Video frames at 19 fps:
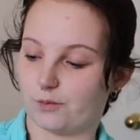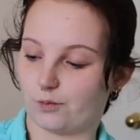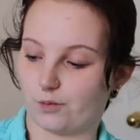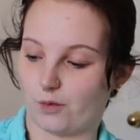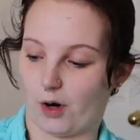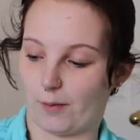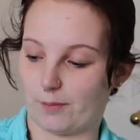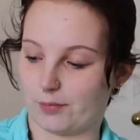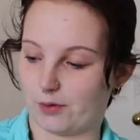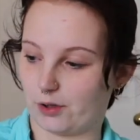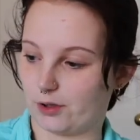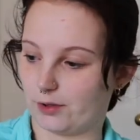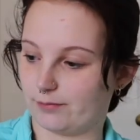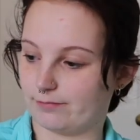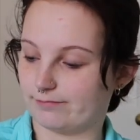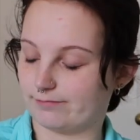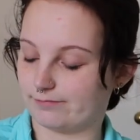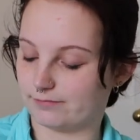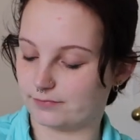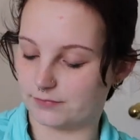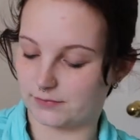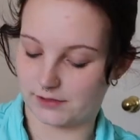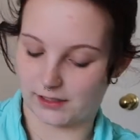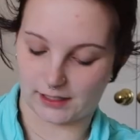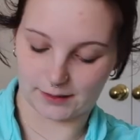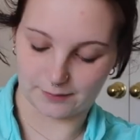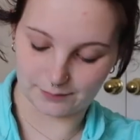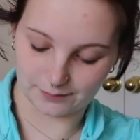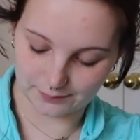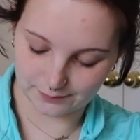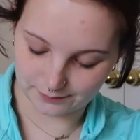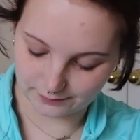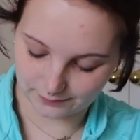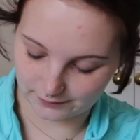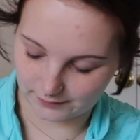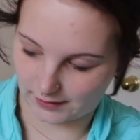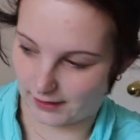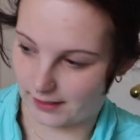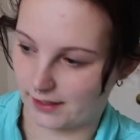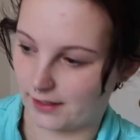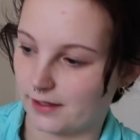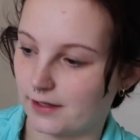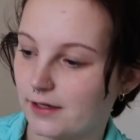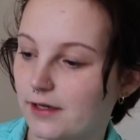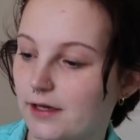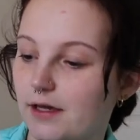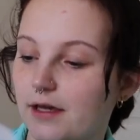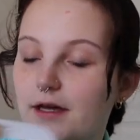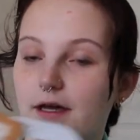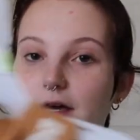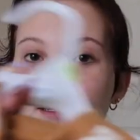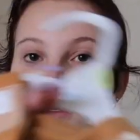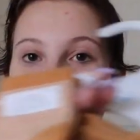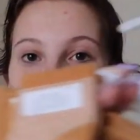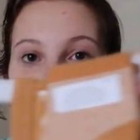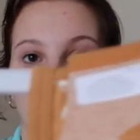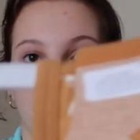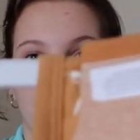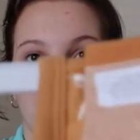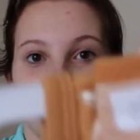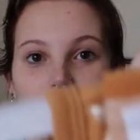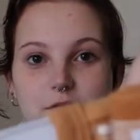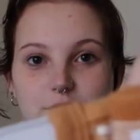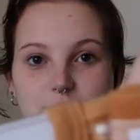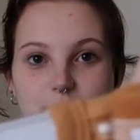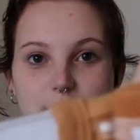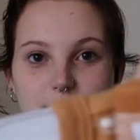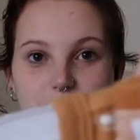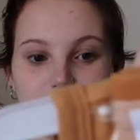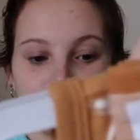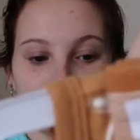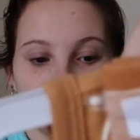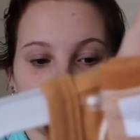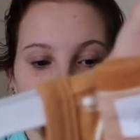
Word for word: romper type thing. Also has some